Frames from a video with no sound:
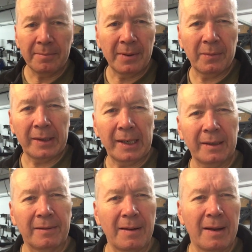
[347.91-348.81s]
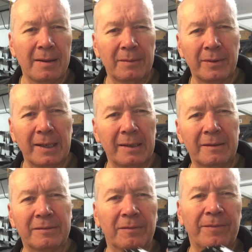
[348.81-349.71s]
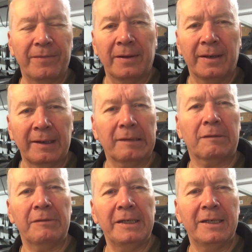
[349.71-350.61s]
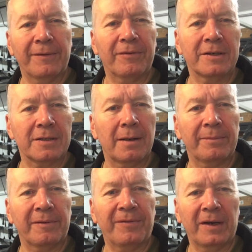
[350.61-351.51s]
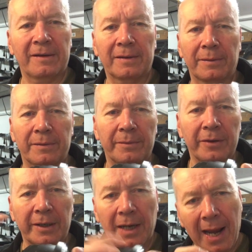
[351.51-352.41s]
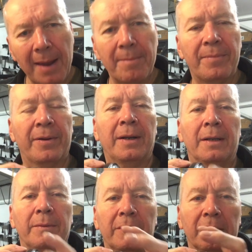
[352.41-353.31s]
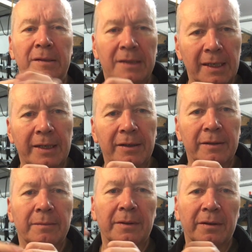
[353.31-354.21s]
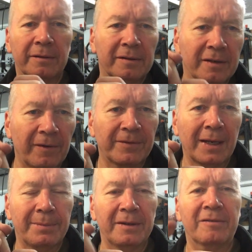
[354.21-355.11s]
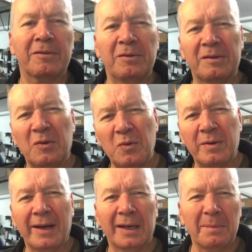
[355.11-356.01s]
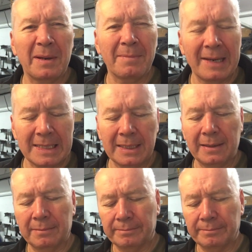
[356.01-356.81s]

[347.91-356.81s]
But we're getting sort of, that's 3 different types of fixing. So we've got a clamp, we've got a silicone, we've got self-tapping screws, all getting a bit messy.